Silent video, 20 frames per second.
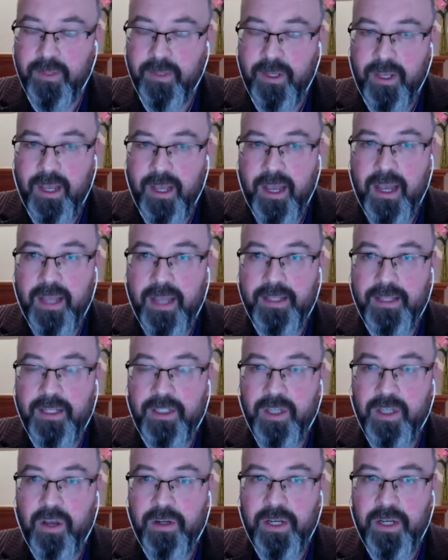And the
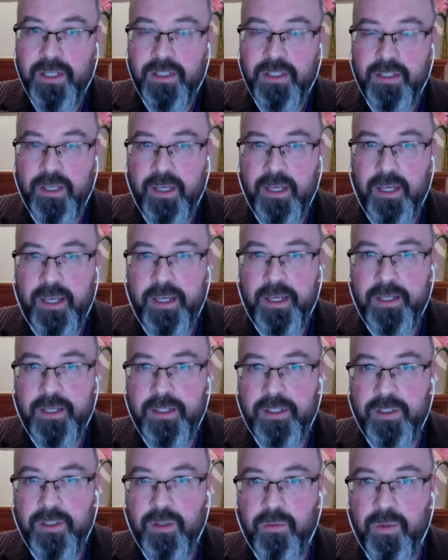goddess is
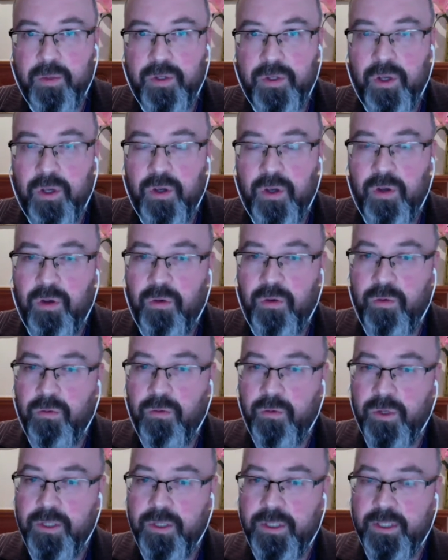someone who
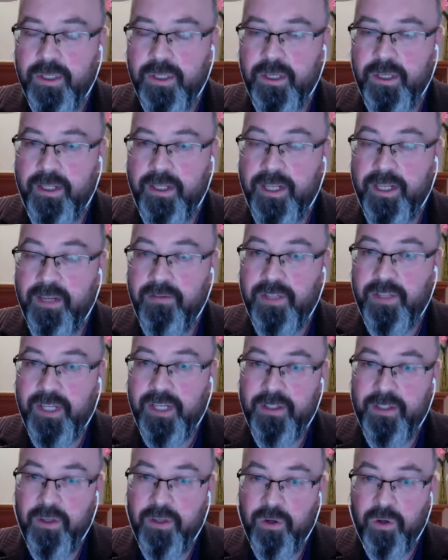lived in
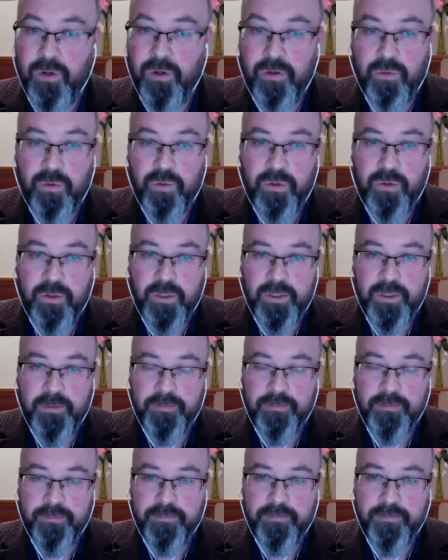the other world,
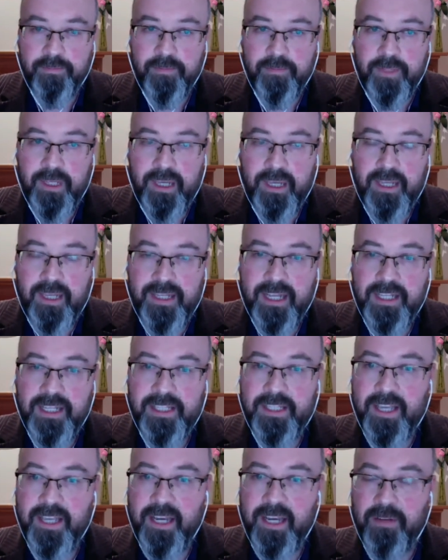in that
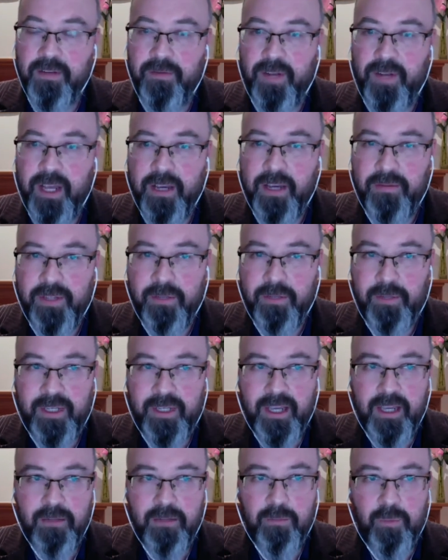side of life that we
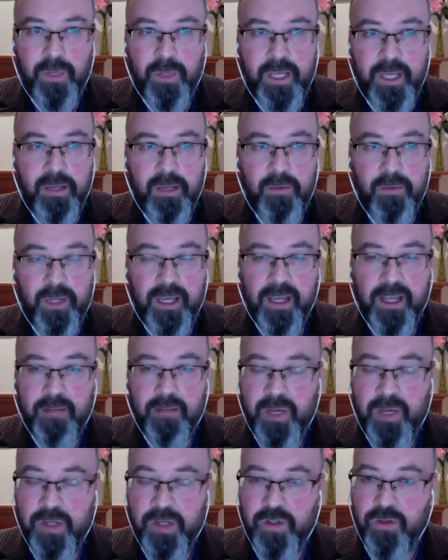can't weigh, we can't
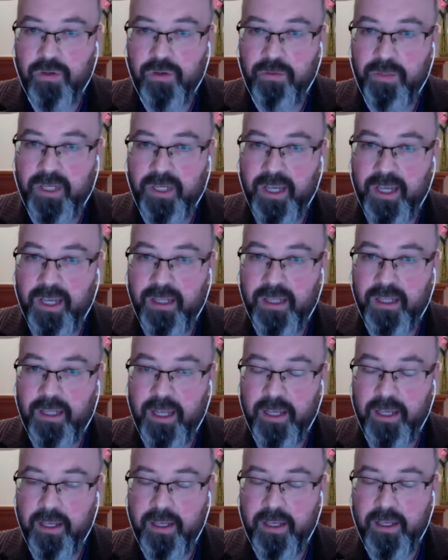measure, we can't
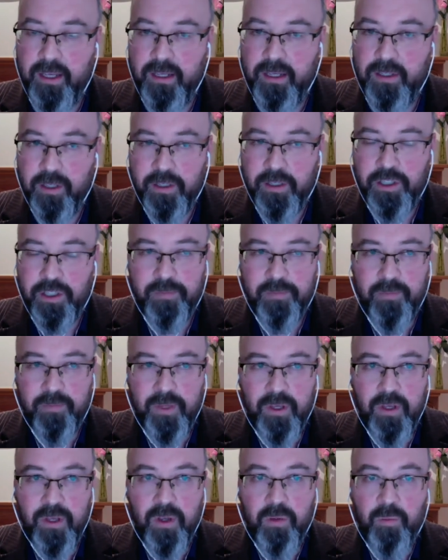touch,
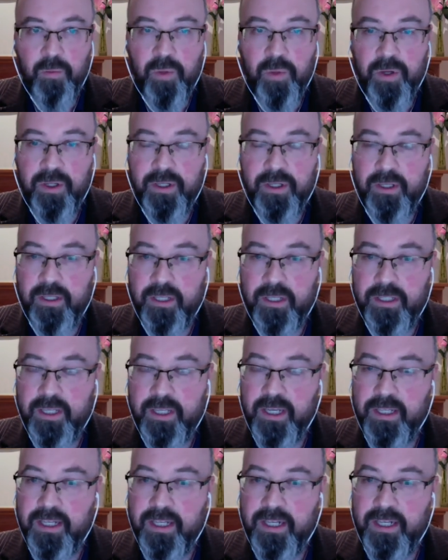but they say
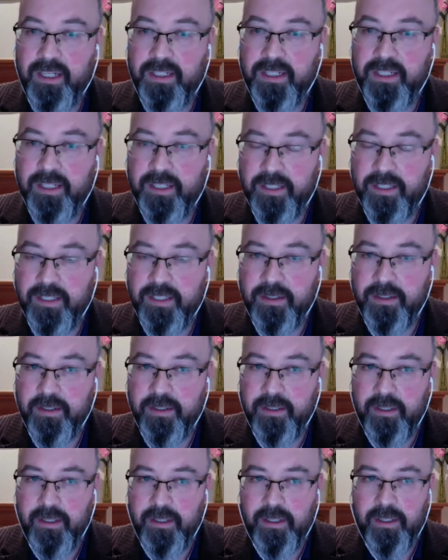that exists.
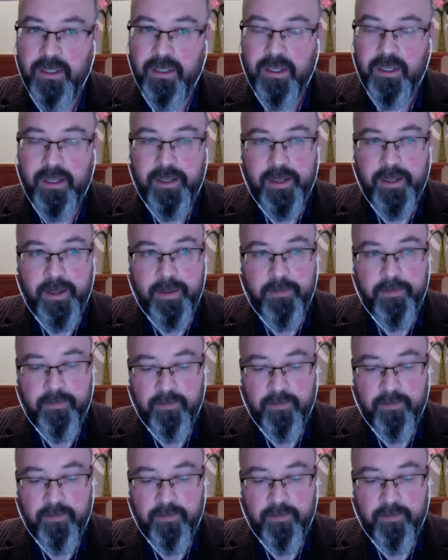And